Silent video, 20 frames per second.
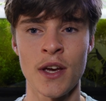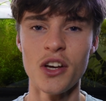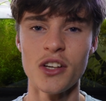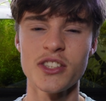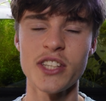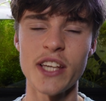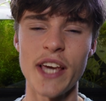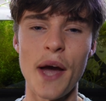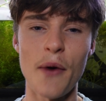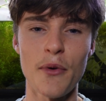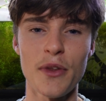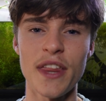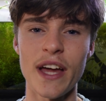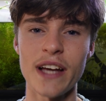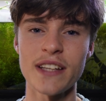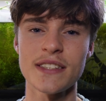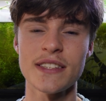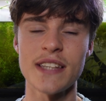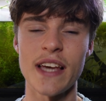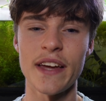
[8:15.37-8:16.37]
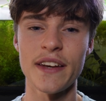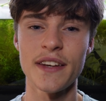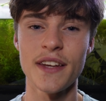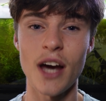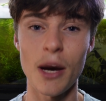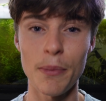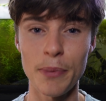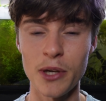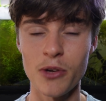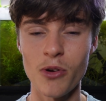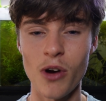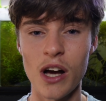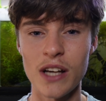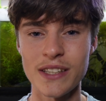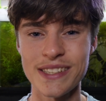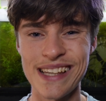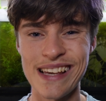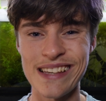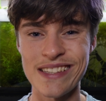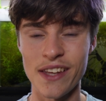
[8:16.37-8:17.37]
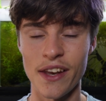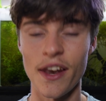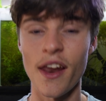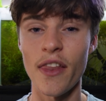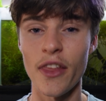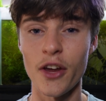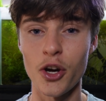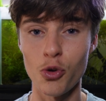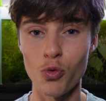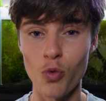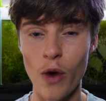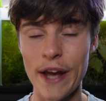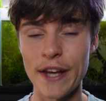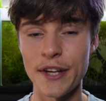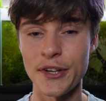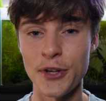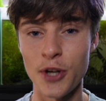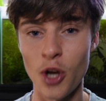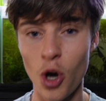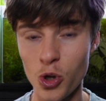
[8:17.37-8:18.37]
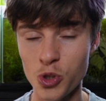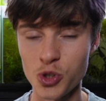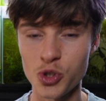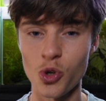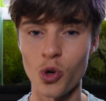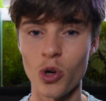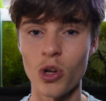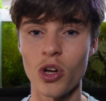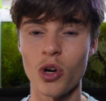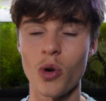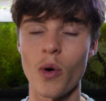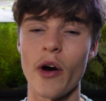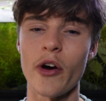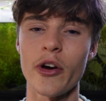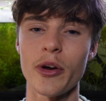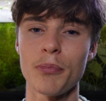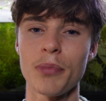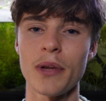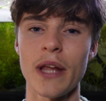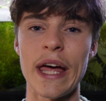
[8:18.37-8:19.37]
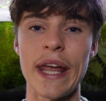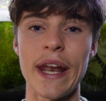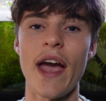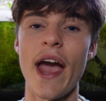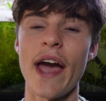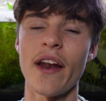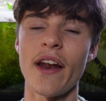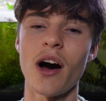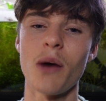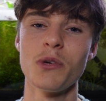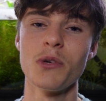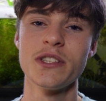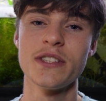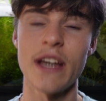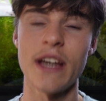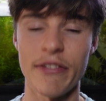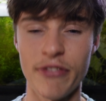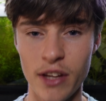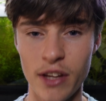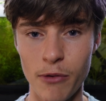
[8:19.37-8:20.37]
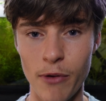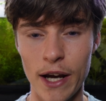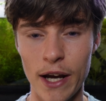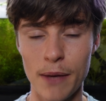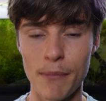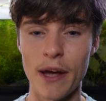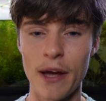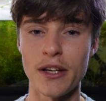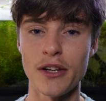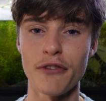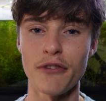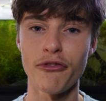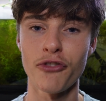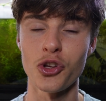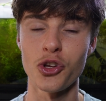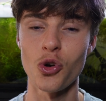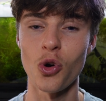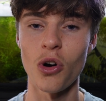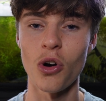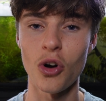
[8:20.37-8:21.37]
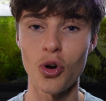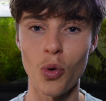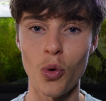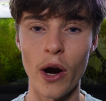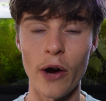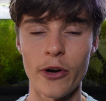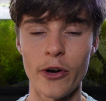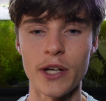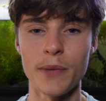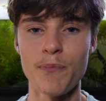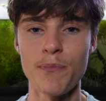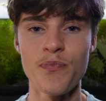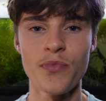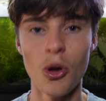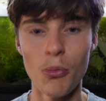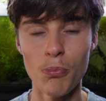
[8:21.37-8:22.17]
So yeah, with that said, Guppy Grass is another great no soil aquarium plant, and I would definitely recommend it for your aquarium.